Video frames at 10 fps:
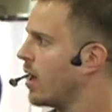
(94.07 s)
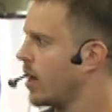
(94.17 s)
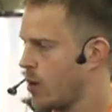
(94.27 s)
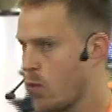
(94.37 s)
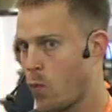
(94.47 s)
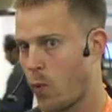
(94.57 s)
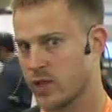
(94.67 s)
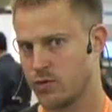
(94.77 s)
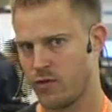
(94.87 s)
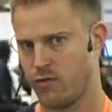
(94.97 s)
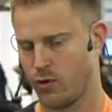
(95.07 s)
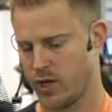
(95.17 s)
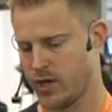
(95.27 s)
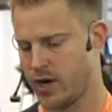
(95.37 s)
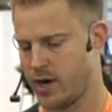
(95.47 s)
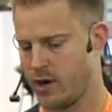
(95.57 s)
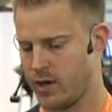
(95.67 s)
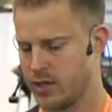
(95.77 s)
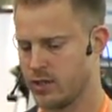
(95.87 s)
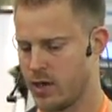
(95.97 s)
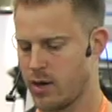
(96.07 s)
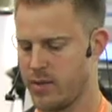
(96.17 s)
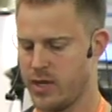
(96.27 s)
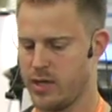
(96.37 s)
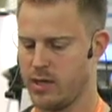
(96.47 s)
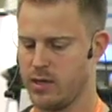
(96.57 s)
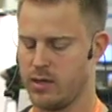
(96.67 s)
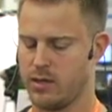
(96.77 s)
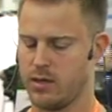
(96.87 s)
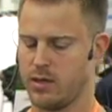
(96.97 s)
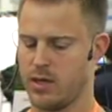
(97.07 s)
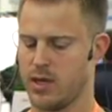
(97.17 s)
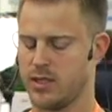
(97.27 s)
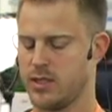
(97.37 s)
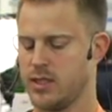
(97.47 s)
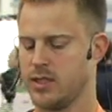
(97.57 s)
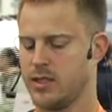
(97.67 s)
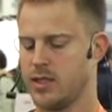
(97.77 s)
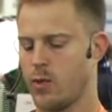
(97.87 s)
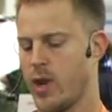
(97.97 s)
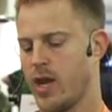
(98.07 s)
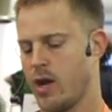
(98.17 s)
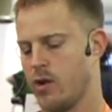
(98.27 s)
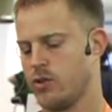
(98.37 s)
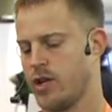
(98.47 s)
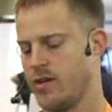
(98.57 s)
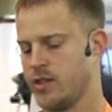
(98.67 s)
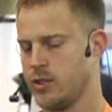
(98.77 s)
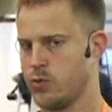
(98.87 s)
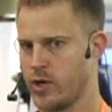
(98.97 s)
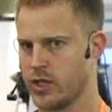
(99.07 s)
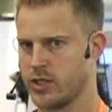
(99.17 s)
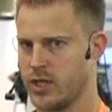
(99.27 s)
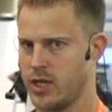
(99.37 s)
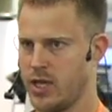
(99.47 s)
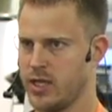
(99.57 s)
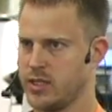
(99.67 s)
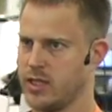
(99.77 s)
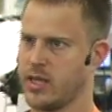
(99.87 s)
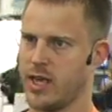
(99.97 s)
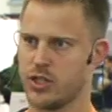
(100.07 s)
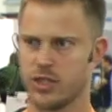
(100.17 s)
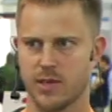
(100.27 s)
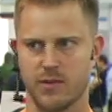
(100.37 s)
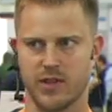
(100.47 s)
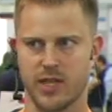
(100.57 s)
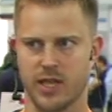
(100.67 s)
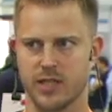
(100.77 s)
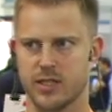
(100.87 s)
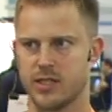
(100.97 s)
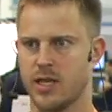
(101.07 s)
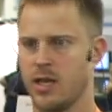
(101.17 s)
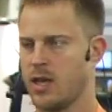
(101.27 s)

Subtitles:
And once we're fully there, it's going to be since the way how JavaSys works is it caches some of the things,